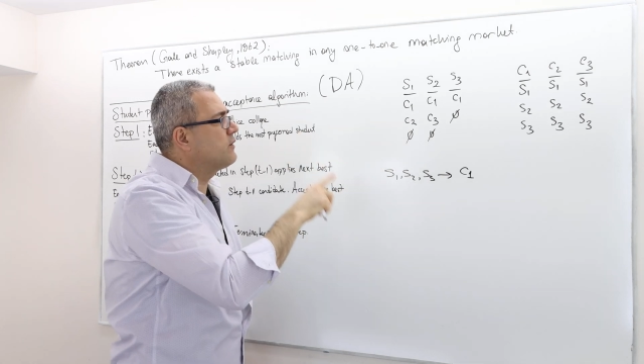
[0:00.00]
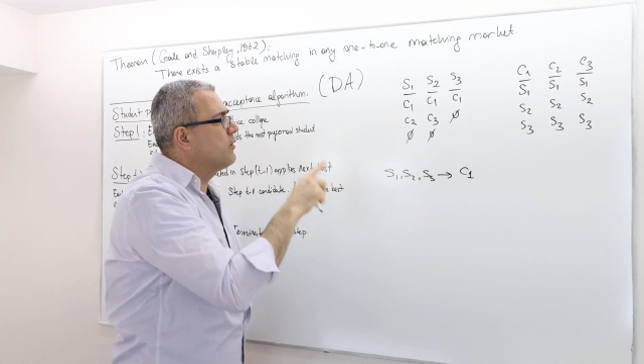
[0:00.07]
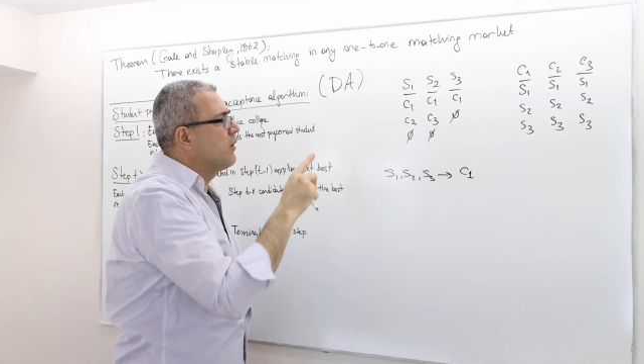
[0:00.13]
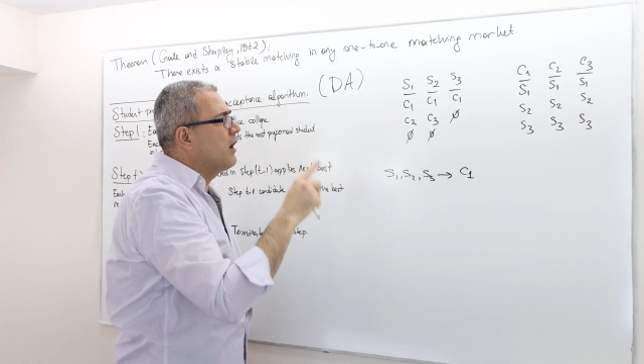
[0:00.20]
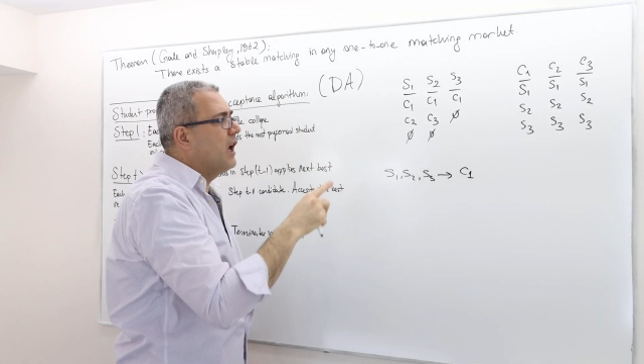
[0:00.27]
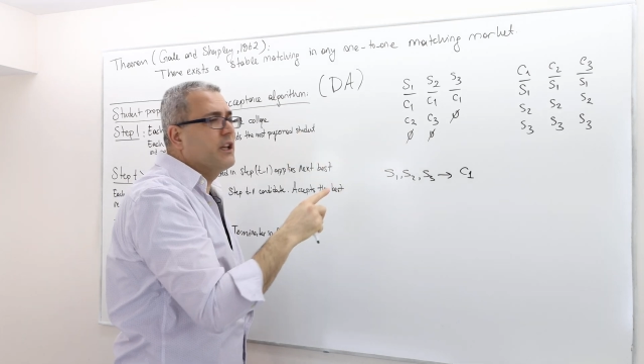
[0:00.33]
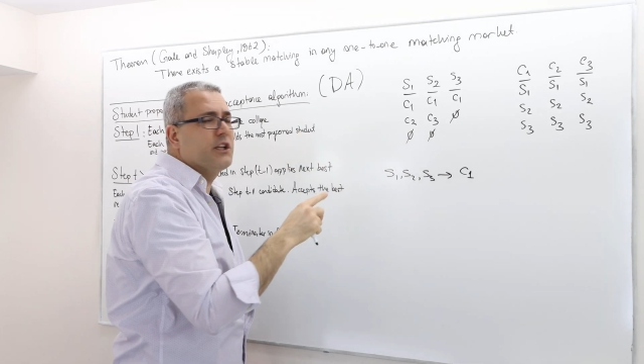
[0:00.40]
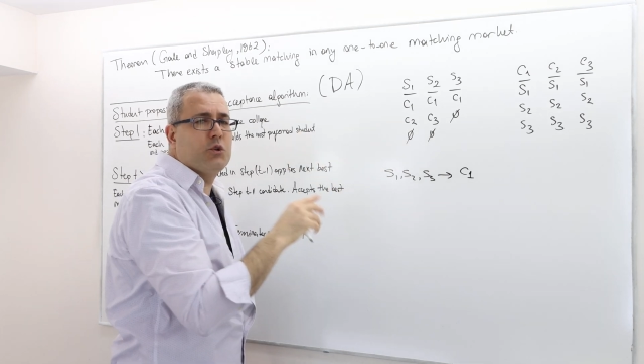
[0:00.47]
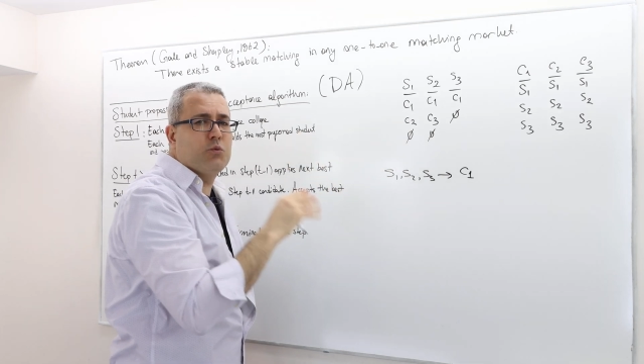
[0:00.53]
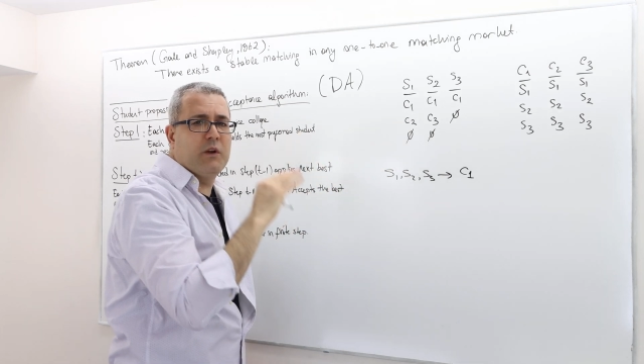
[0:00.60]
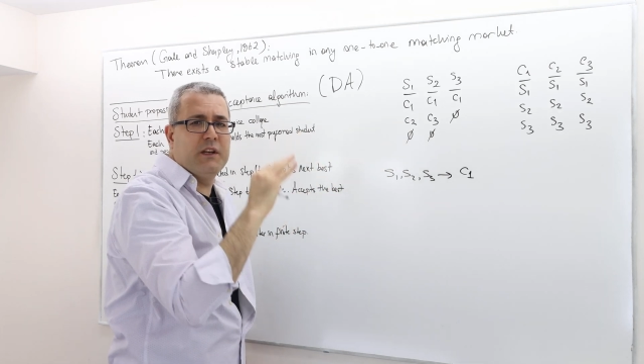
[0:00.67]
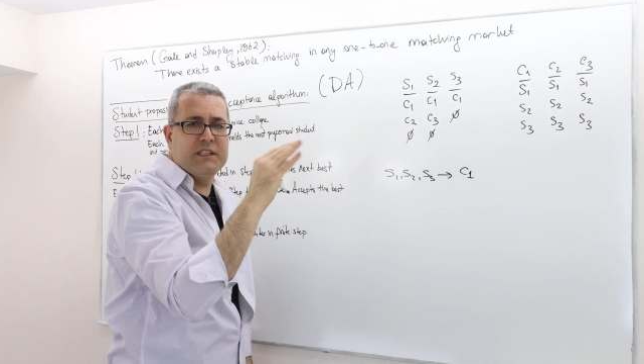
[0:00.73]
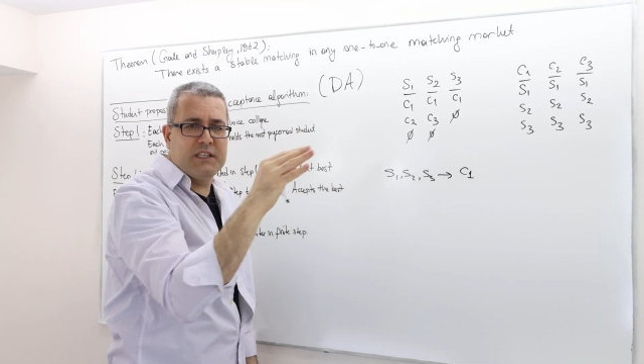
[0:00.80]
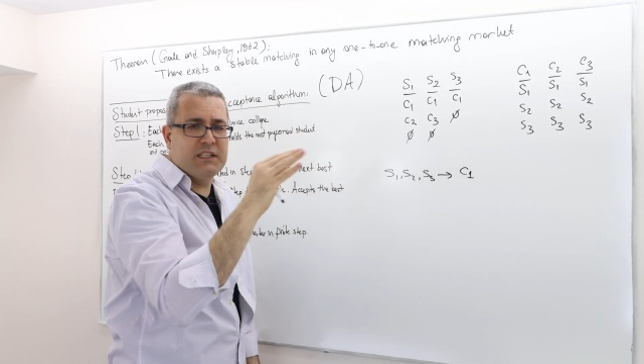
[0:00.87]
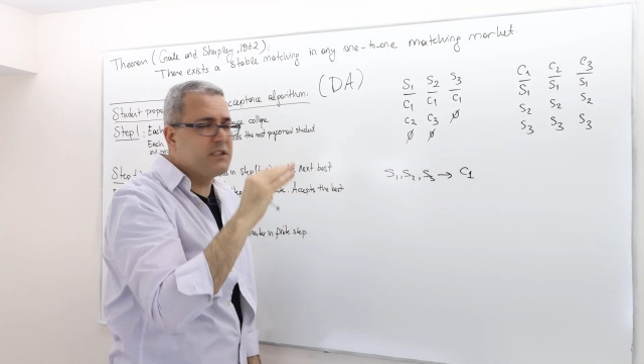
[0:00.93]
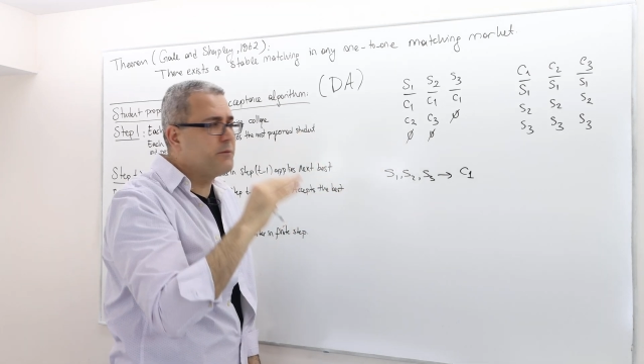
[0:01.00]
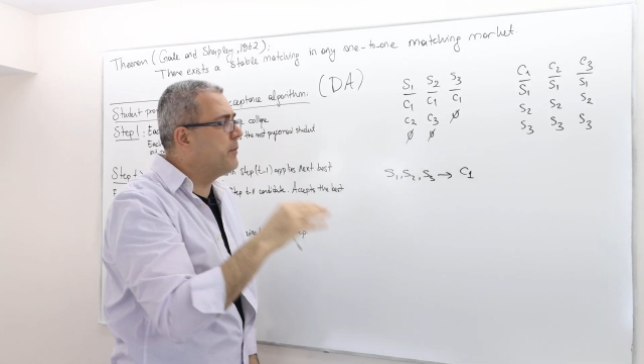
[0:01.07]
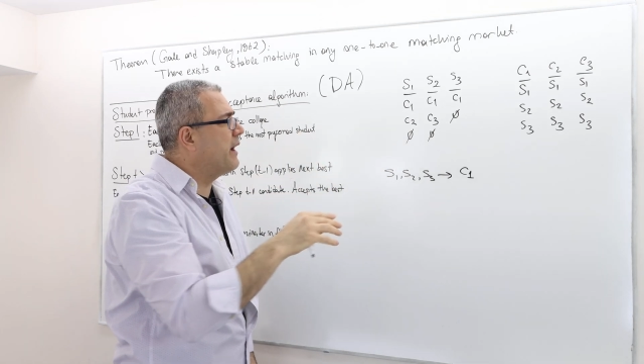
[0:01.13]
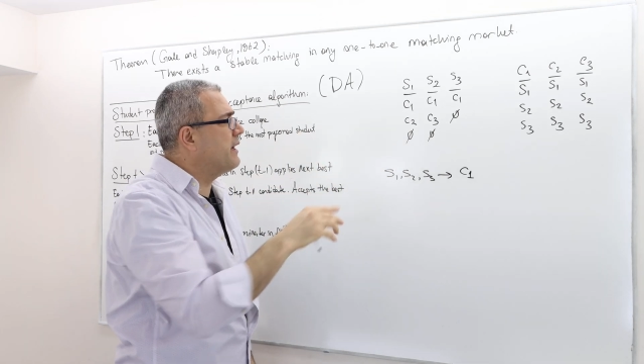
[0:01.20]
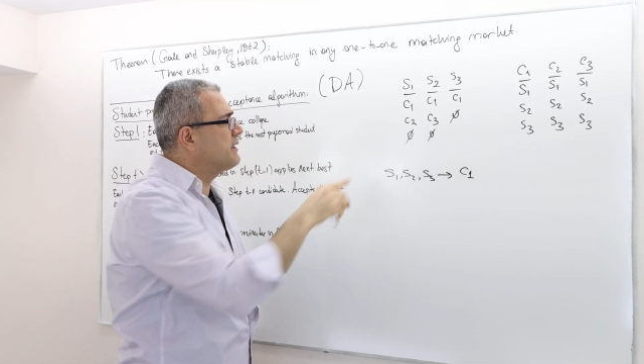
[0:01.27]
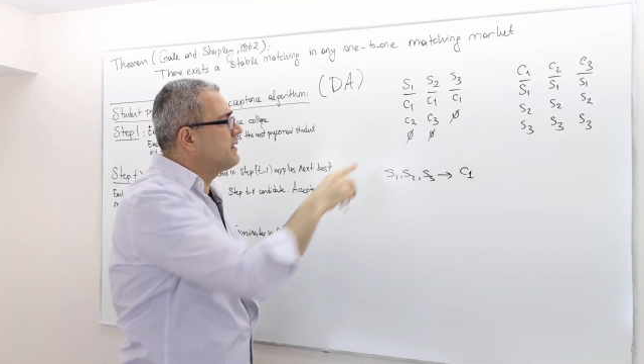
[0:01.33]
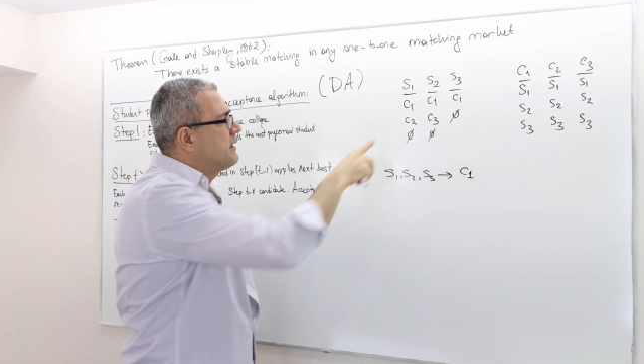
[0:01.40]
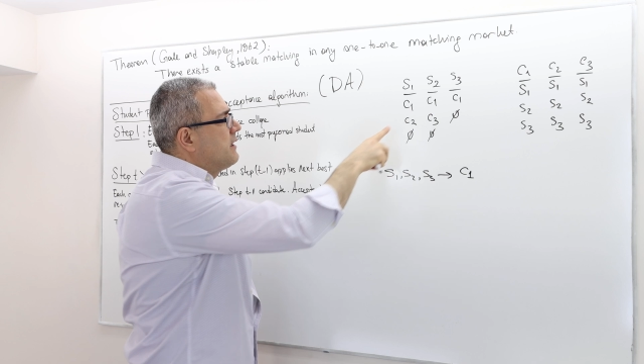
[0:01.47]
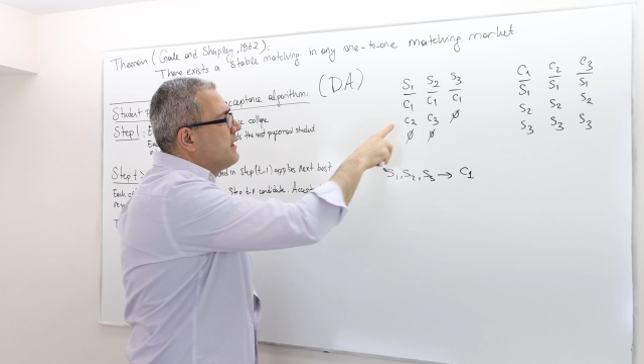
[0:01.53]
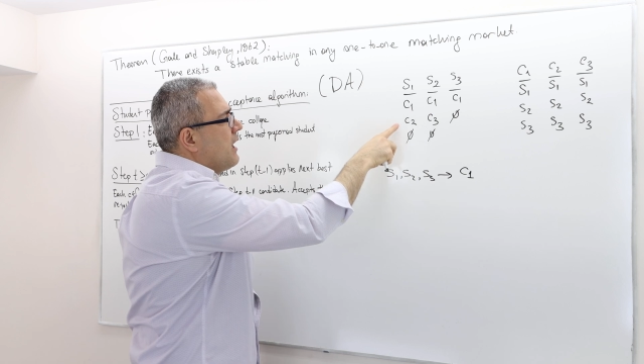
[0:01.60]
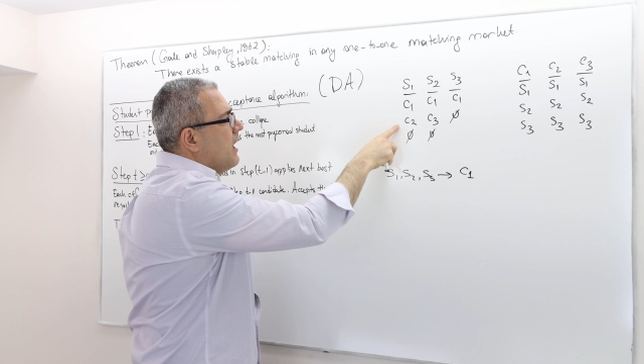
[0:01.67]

So college one is his best,